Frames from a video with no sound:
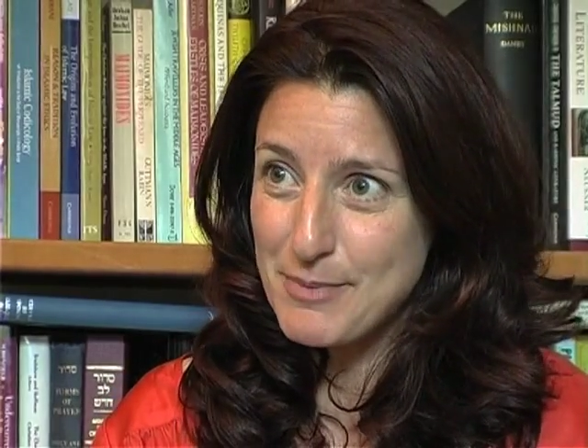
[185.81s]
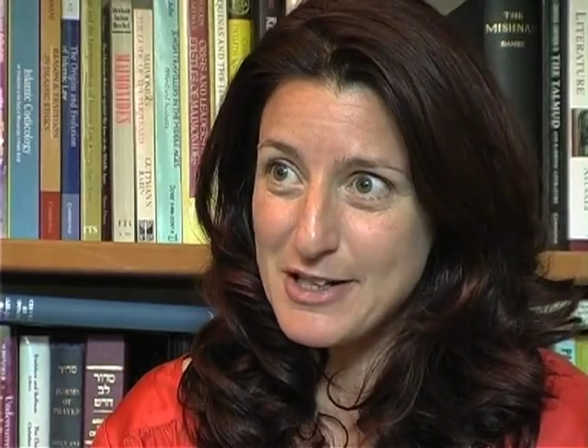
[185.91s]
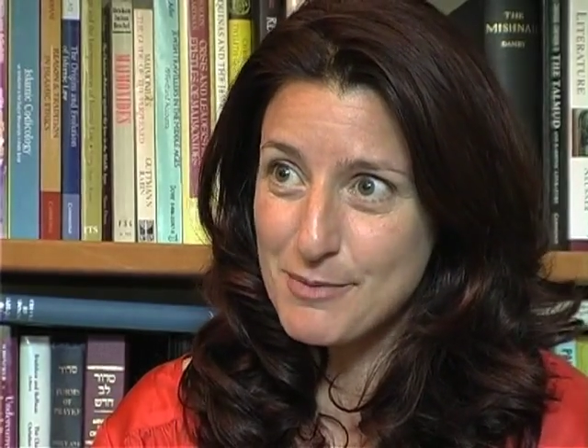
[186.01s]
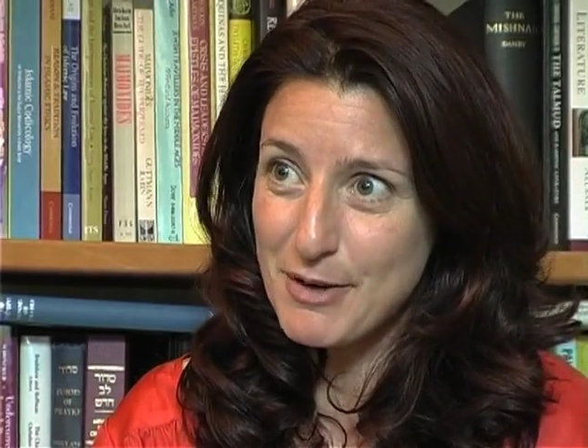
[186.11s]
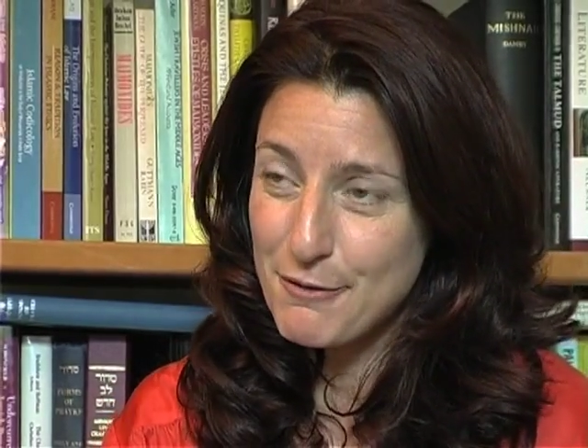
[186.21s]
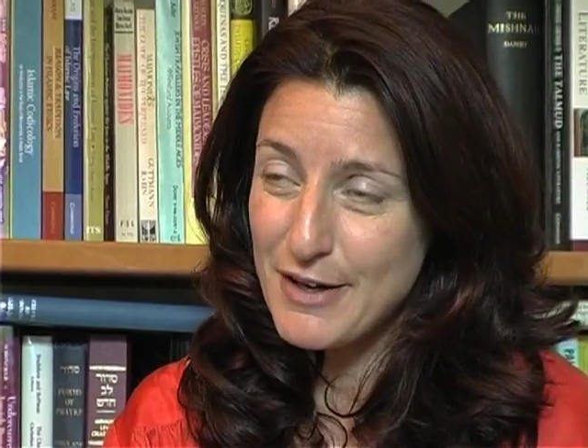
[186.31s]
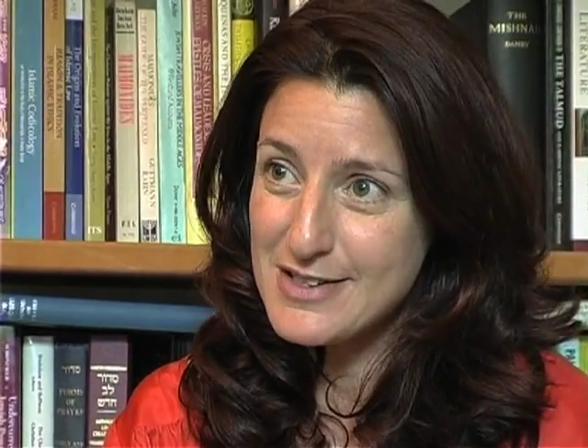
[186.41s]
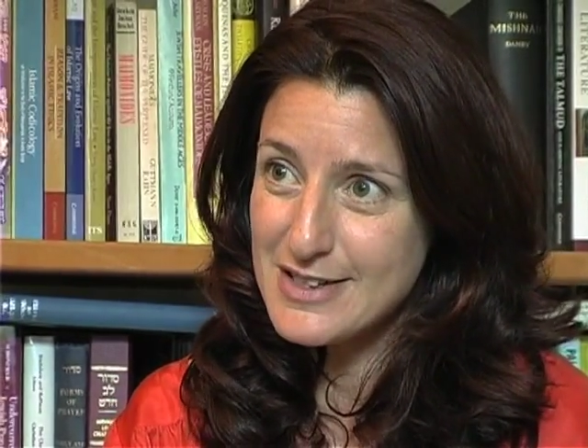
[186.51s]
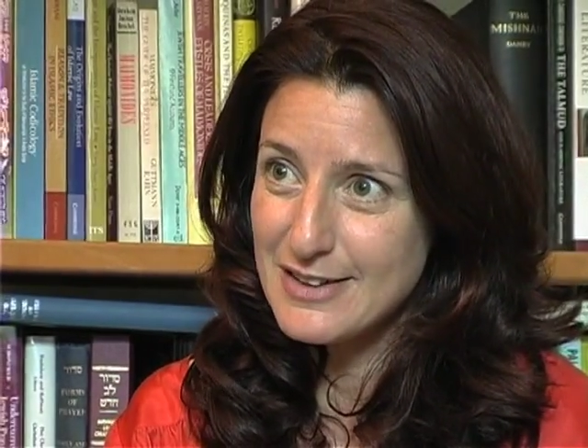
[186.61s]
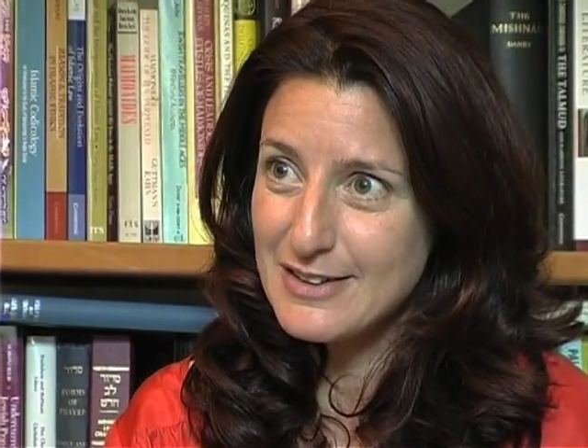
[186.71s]
speak to my
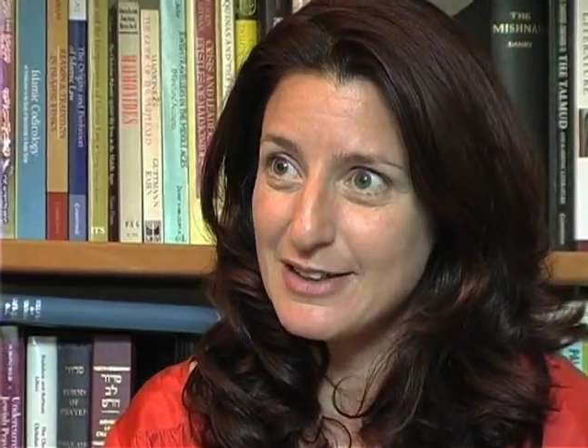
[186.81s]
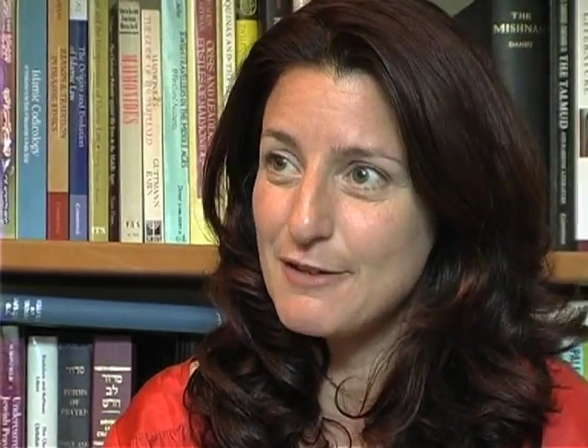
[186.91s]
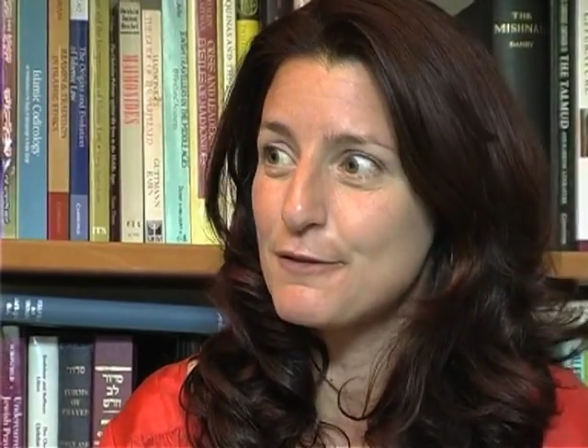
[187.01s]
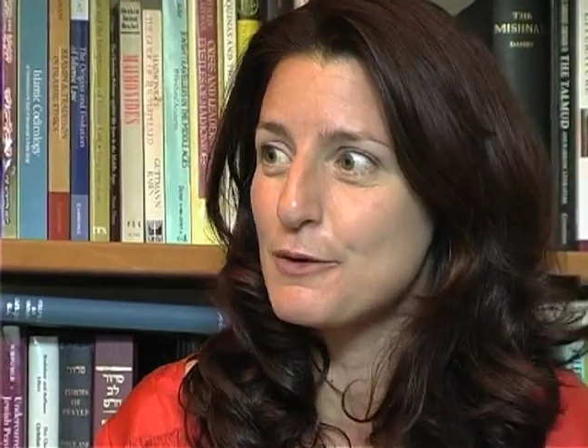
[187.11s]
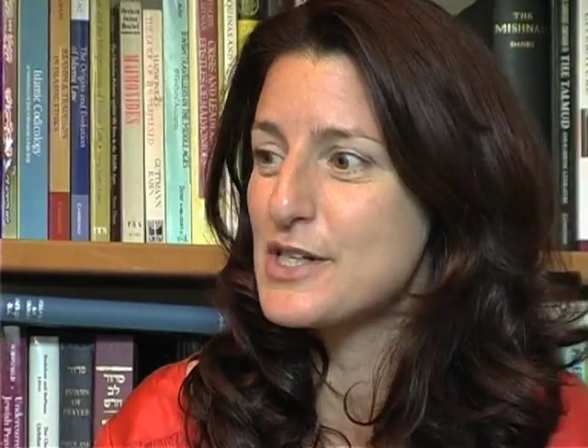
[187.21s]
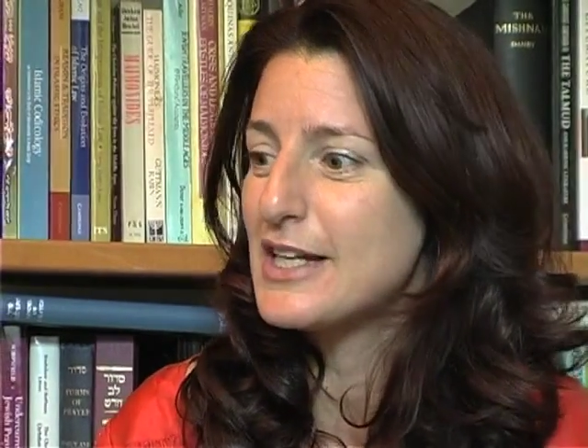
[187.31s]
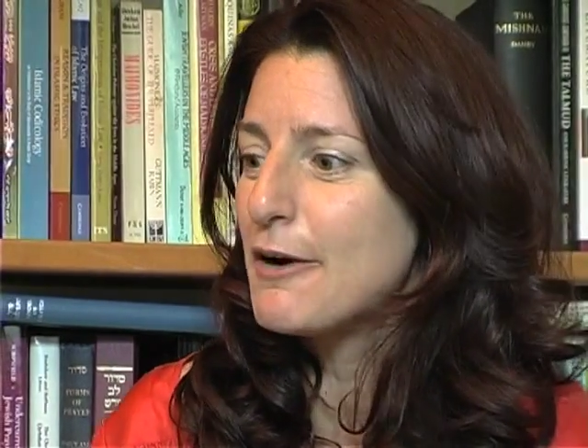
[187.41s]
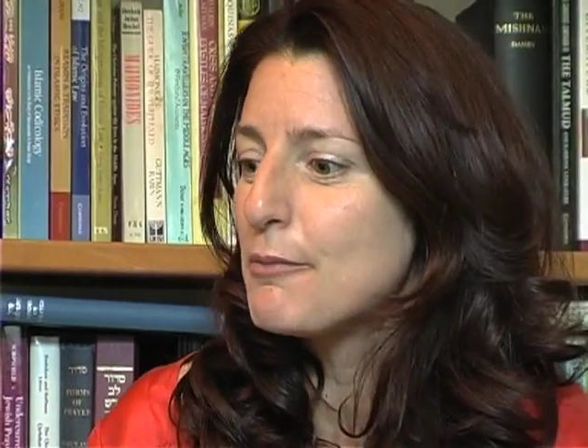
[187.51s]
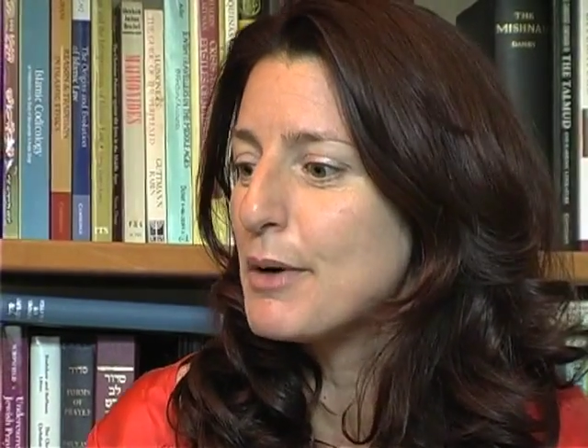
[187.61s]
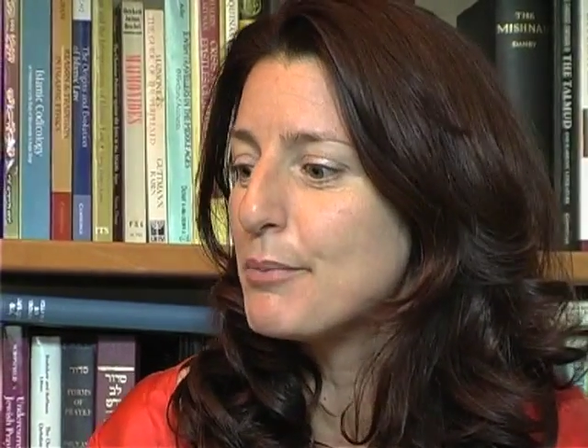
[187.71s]
friend in, if not in
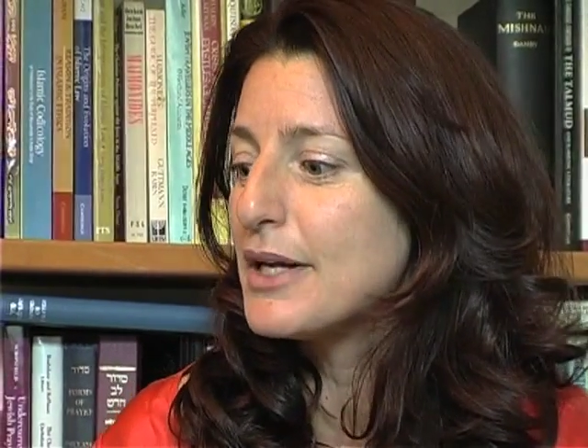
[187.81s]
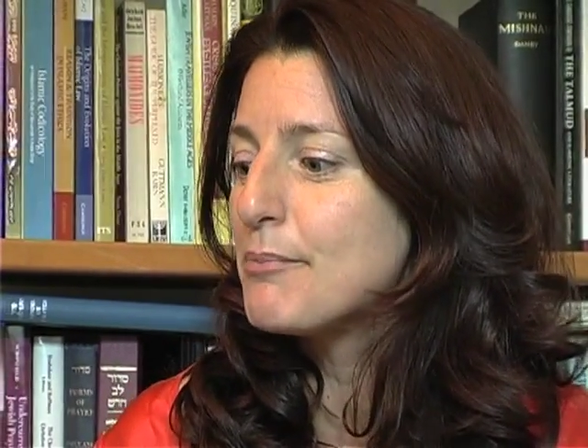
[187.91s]
Arabic. But it